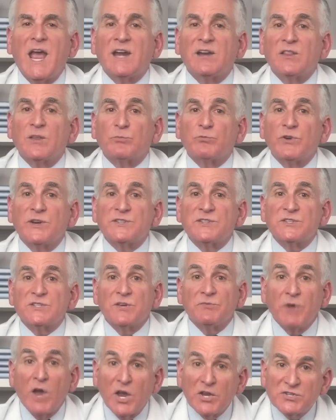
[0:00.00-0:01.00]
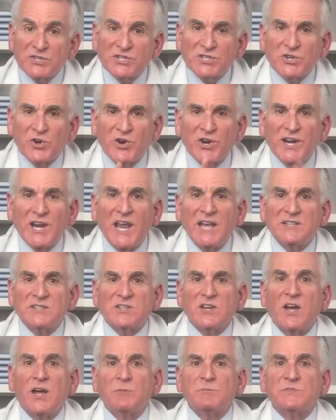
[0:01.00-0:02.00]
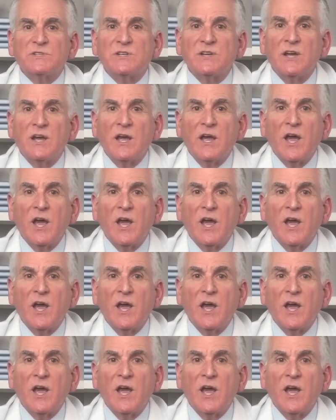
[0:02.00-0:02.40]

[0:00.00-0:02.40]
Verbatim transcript: and in the presence of certain enzymes,